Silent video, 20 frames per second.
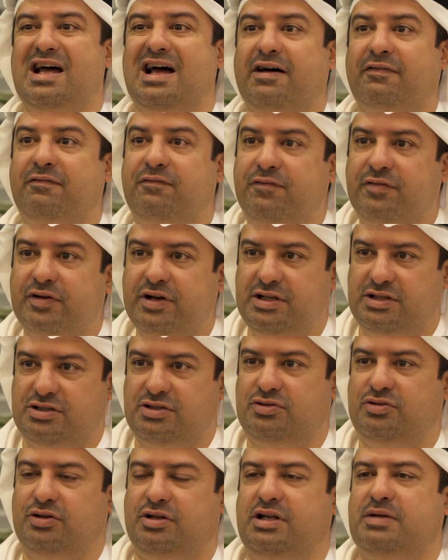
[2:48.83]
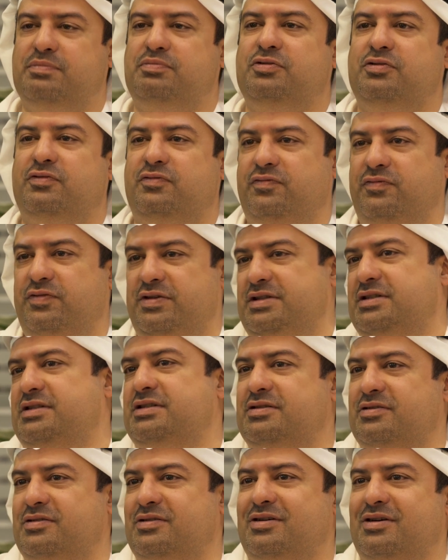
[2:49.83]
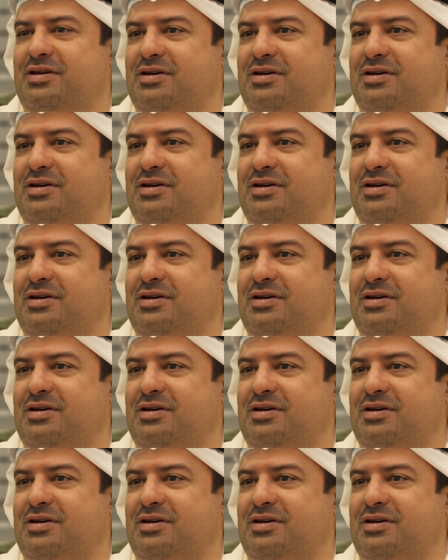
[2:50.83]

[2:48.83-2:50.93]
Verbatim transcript: A fridge to keep your fish